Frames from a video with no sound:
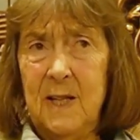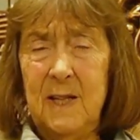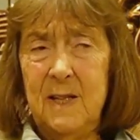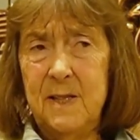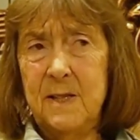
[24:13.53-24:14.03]

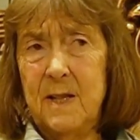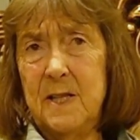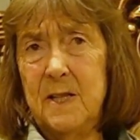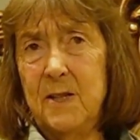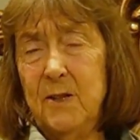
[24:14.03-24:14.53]
is
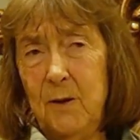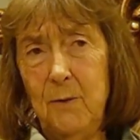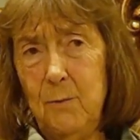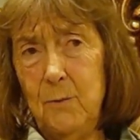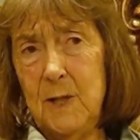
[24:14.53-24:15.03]
there's
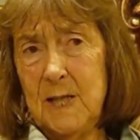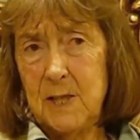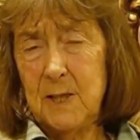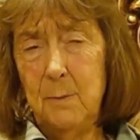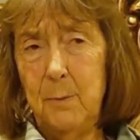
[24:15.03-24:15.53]
no national